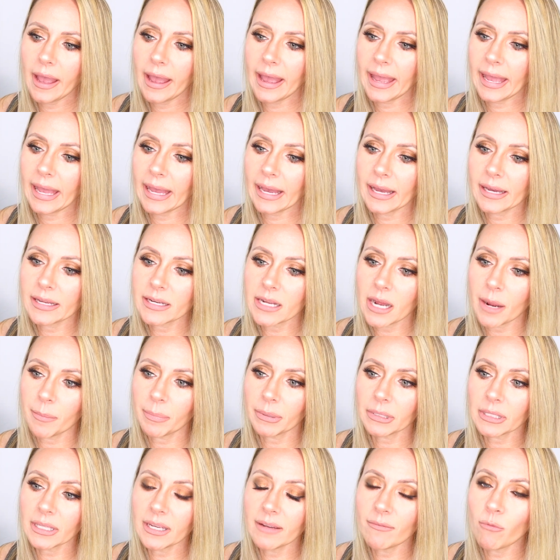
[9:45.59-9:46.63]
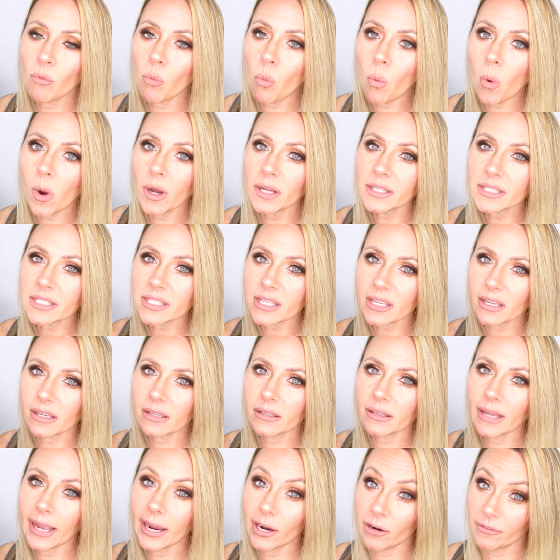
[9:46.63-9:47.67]
And I believe once
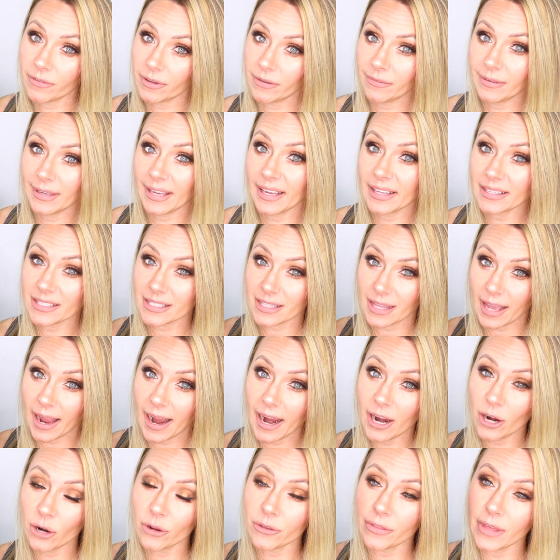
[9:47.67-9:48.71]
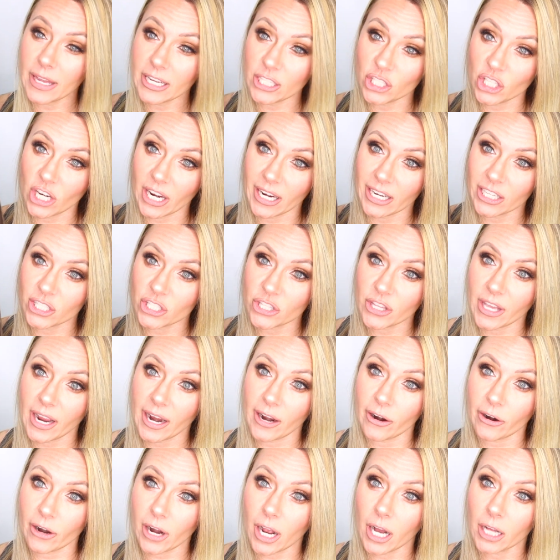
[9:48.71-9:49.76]
HairVivi gets the hair, they change the
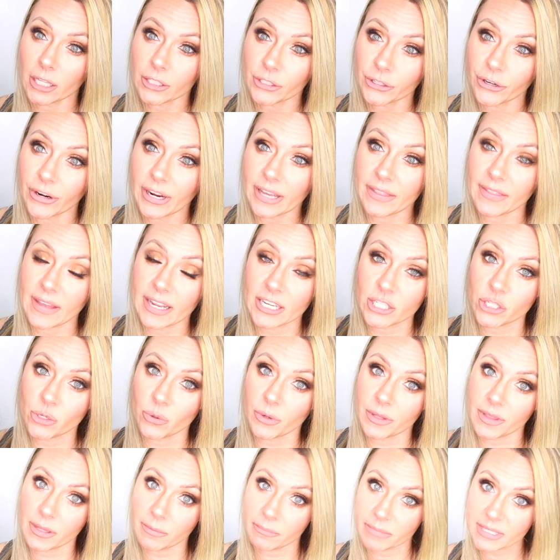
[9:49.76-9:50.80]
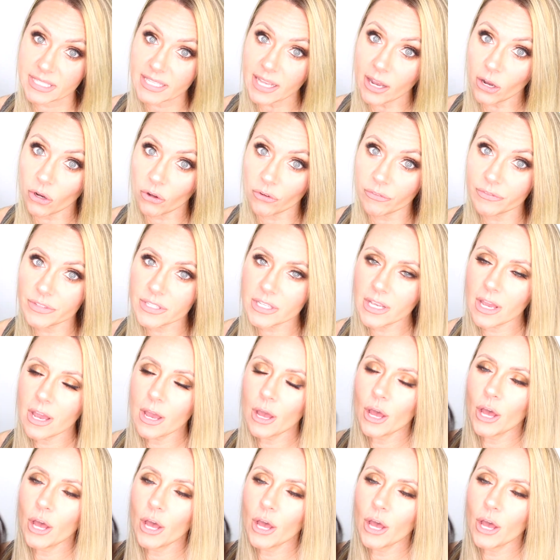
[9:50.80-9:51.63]
hair color and they do it themselves.